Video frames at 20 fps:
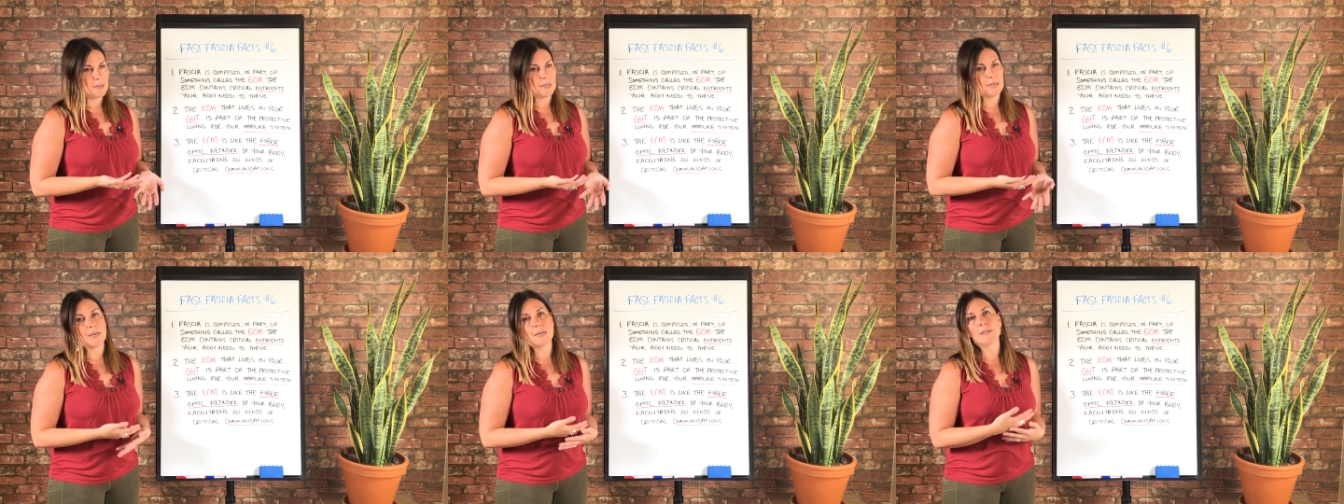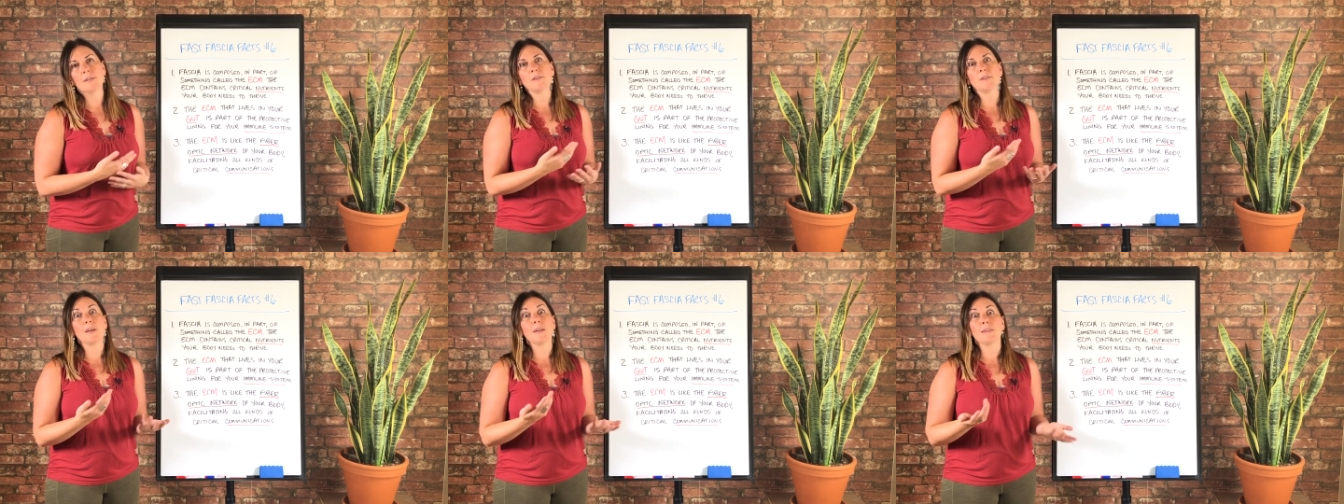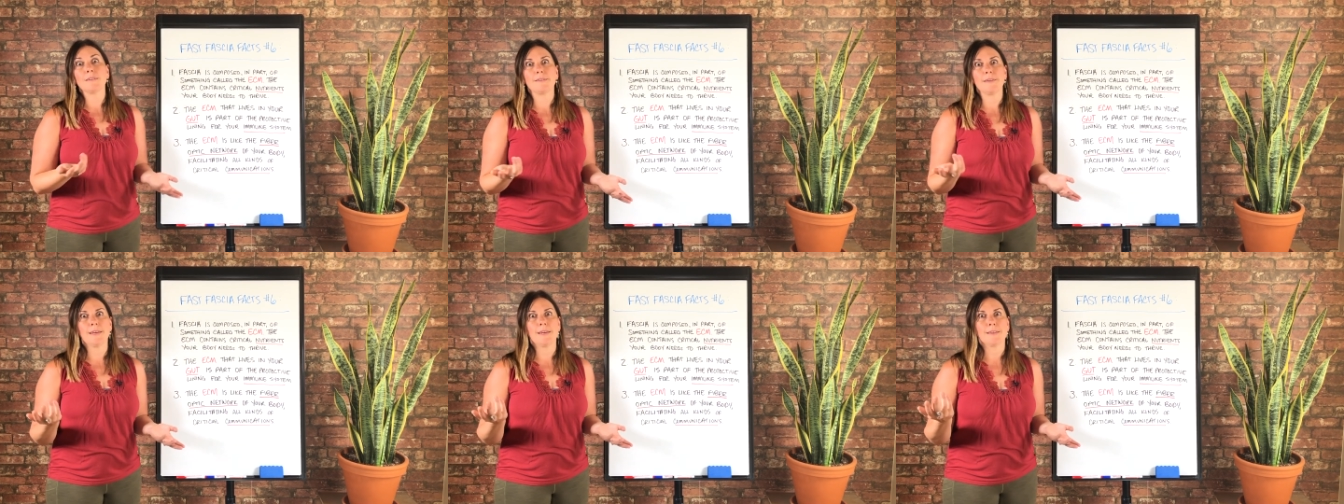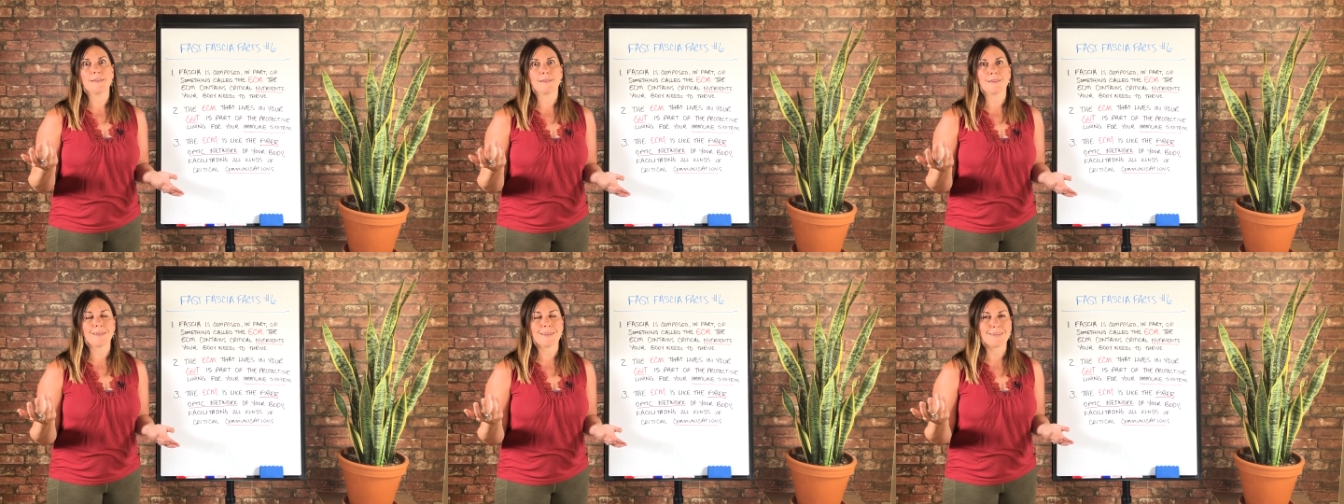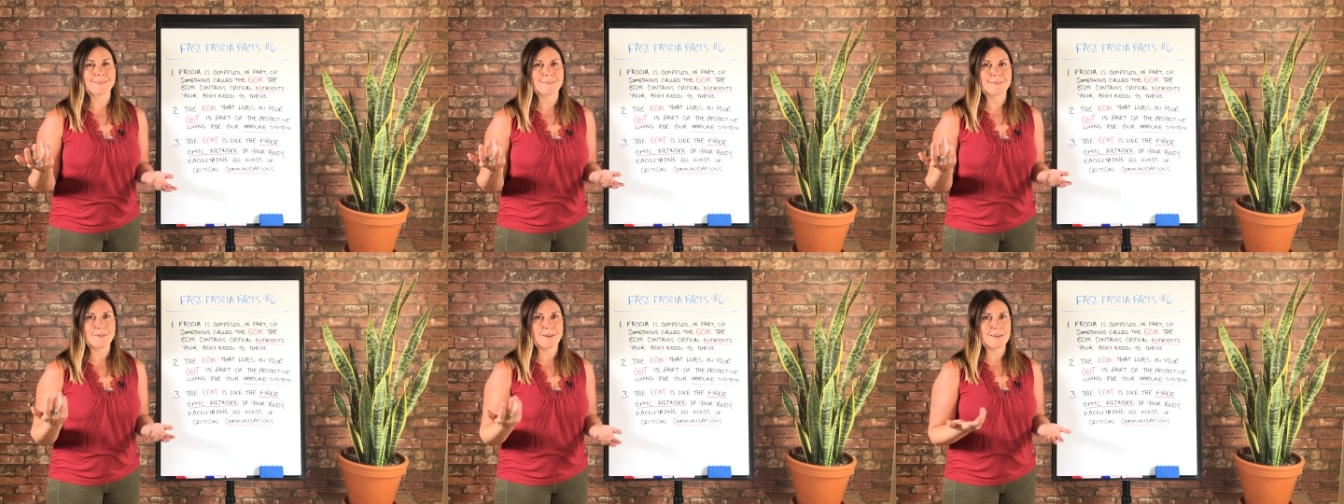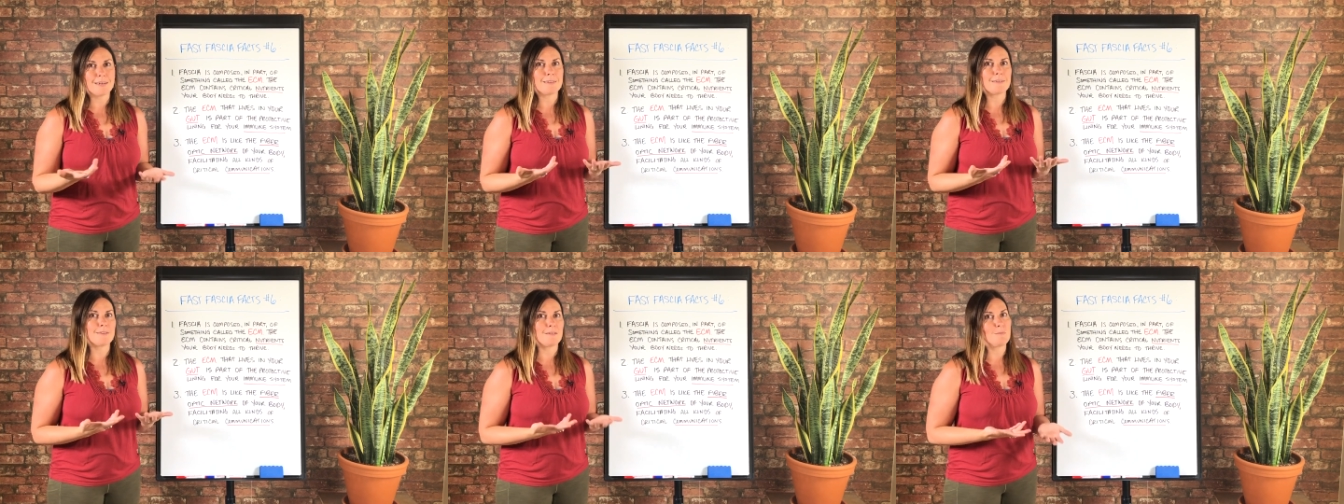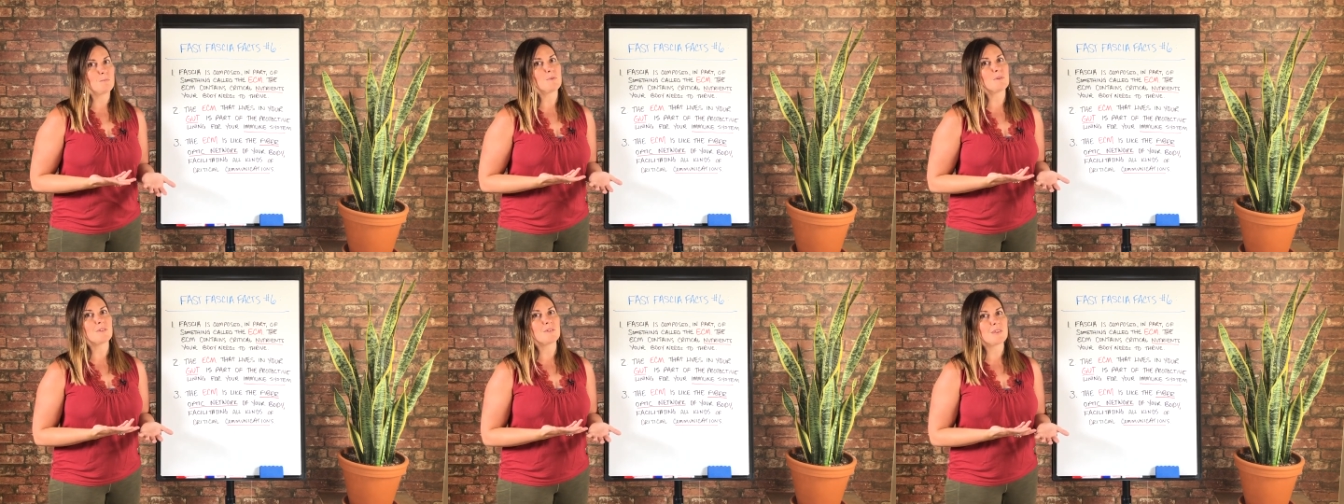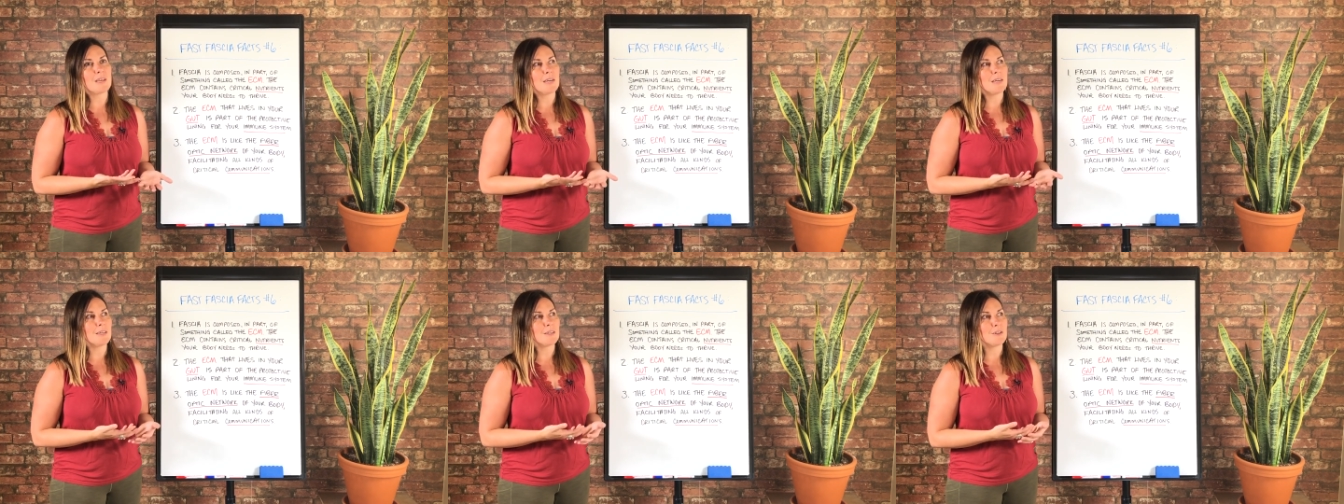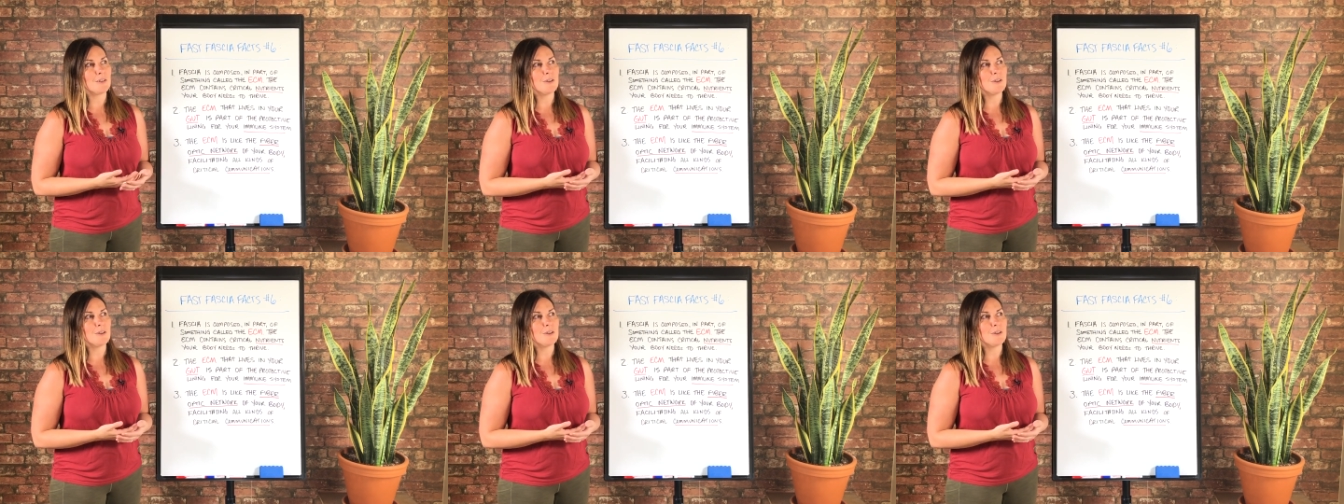And I just got to say, like, it's not as simple as that.